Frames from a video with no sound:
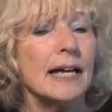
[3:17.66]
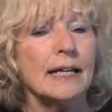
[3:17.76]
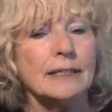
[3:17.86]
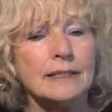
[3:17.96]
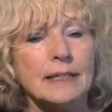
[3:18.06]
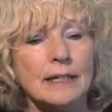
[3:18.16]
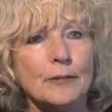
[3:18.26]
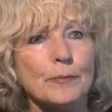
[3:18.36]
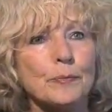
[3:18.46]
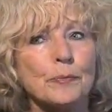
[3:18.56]

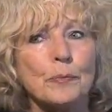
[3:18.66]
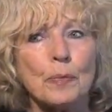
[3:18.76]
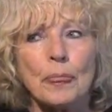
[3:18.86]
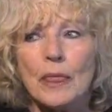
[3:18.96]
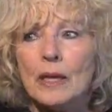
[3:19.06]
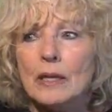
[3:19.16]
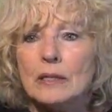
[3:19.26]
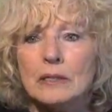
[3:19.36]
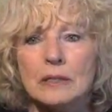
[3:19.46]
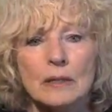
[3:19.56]
And
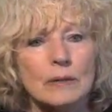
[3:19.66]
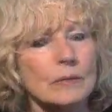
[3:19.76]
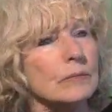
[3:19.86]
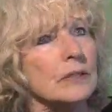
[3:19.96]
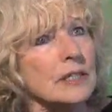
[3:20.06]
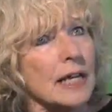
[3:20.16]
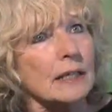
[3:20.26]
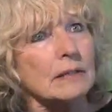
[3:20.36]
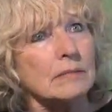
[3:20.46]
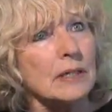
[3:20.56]
so, does
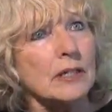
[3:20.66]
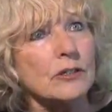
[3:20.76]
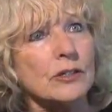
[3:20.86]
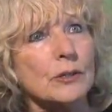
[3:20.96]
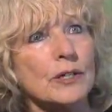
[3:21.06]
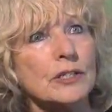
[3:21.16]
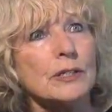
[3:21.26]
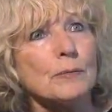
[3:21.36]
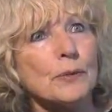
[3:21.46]
that answer your question?